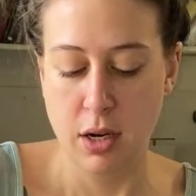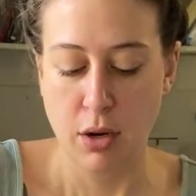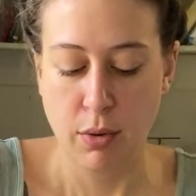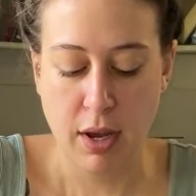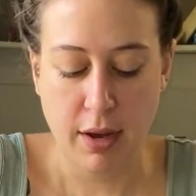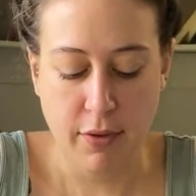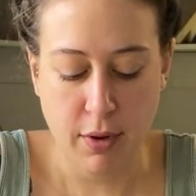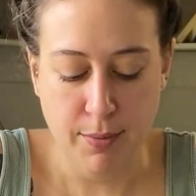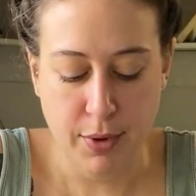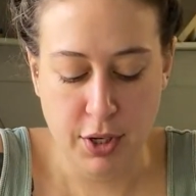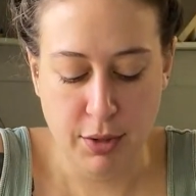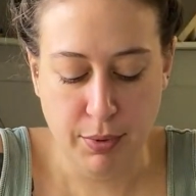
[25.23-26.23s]
we have a
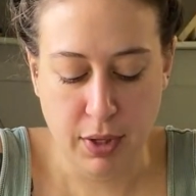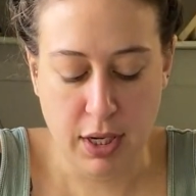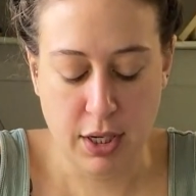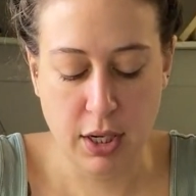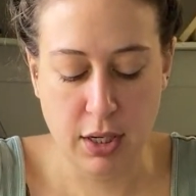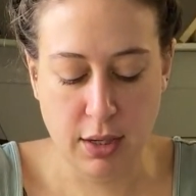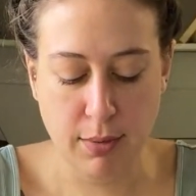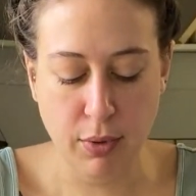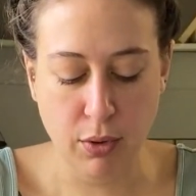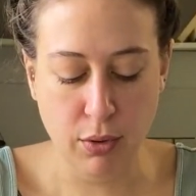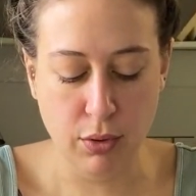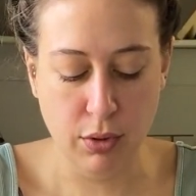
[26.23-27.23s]
bunch of planters and
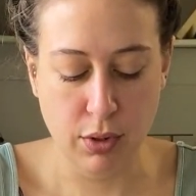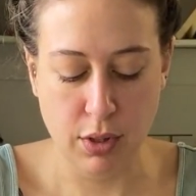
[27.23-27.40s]
bowls.